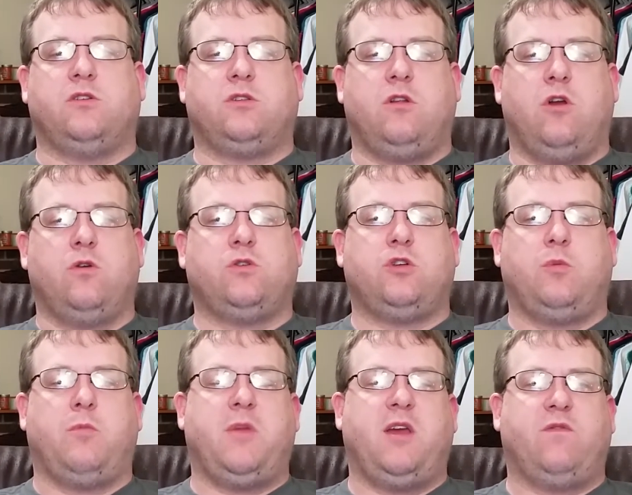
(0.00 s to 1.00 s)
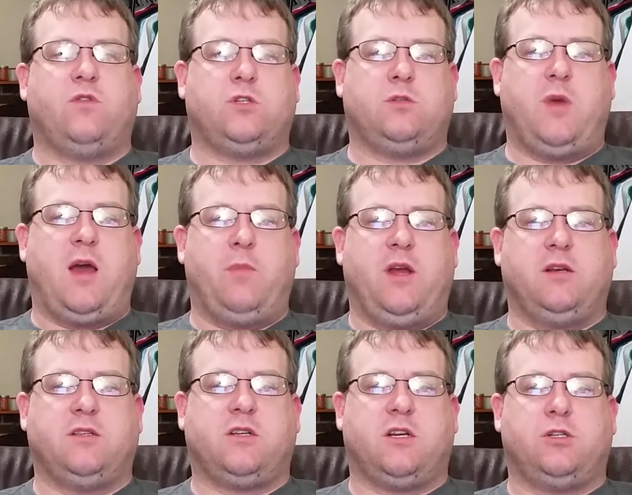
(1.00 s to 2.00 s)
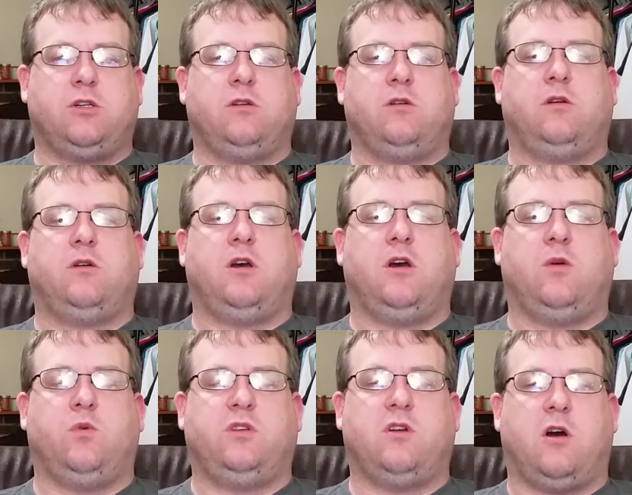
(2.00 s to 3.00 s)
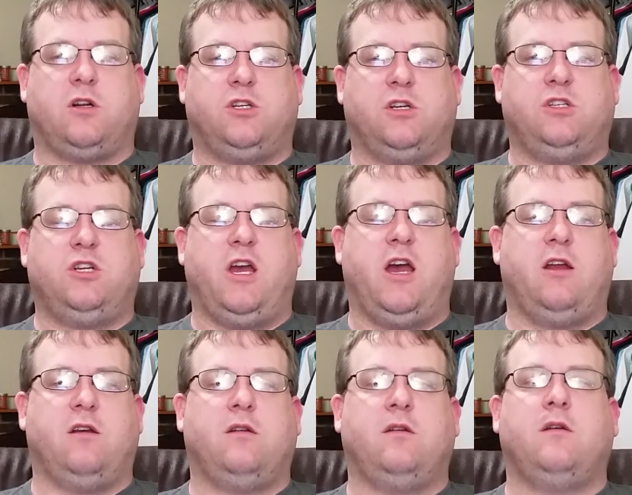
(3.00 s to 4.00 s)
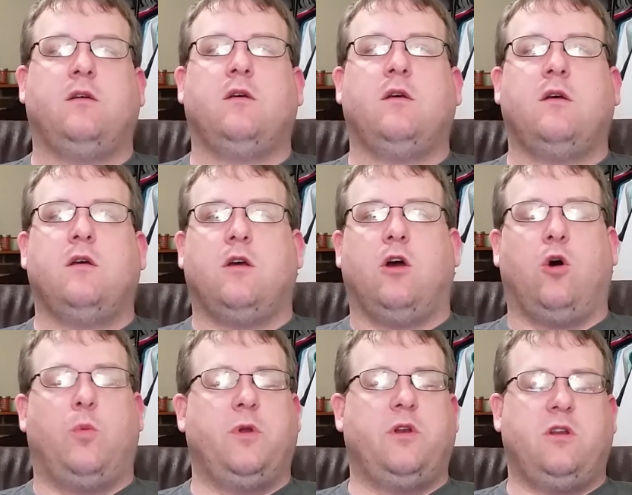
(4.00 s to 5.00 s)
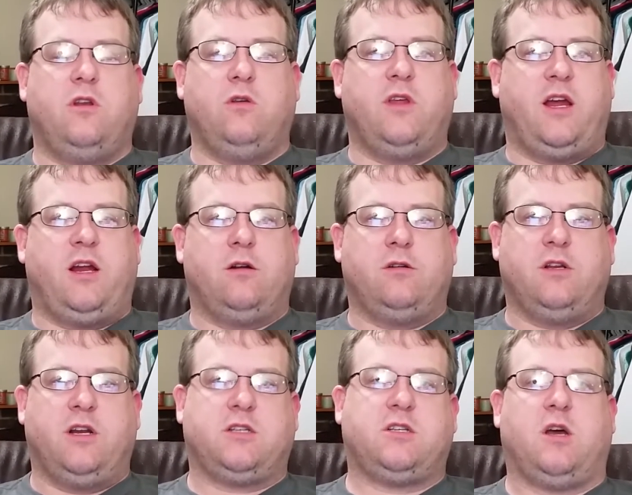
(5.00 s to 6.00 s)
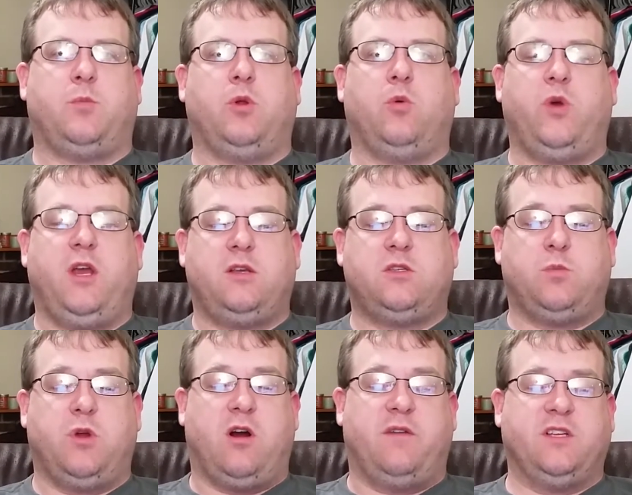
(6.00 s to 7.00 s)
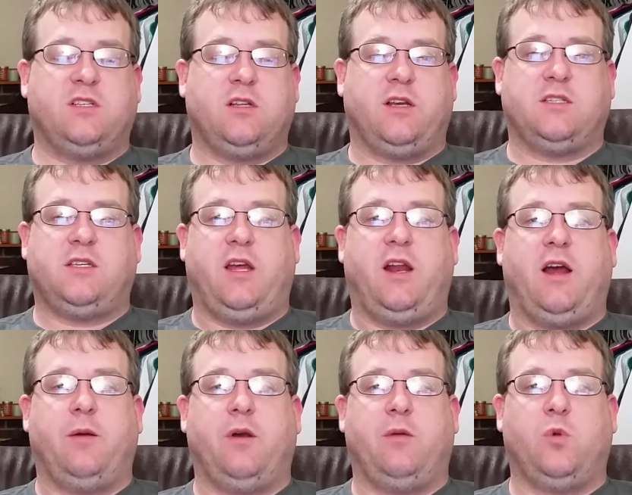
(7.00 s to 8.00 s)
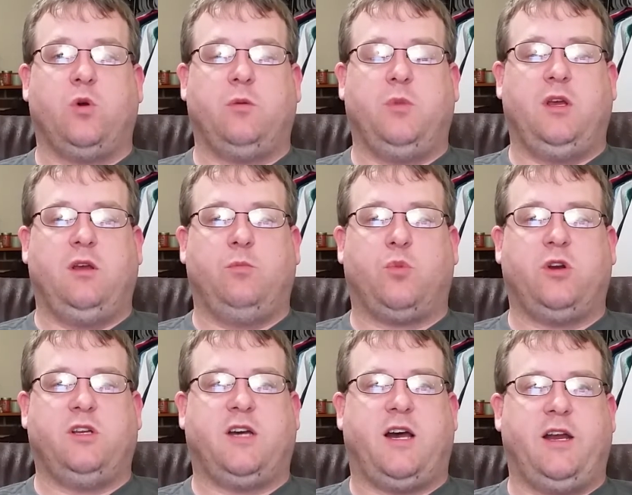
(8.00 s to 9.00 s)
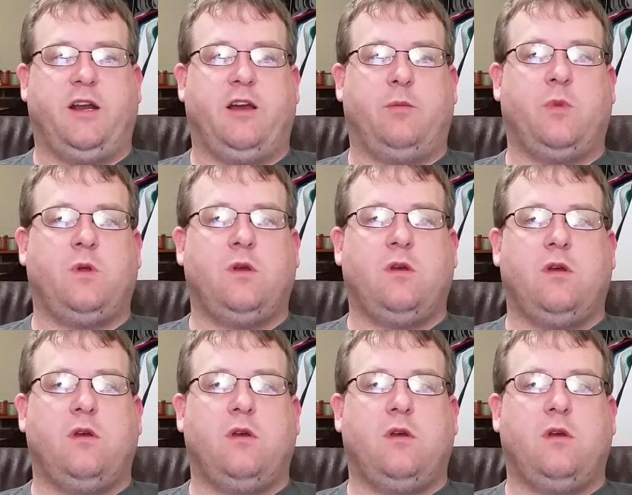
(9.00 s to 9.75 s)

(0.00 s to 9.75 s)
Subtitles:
there's no Superman versus Batman discussion with Doc just yet. Hoping to do that here in the next couple of weeks, but obviously, like I said, I'm going to be pretty tied up,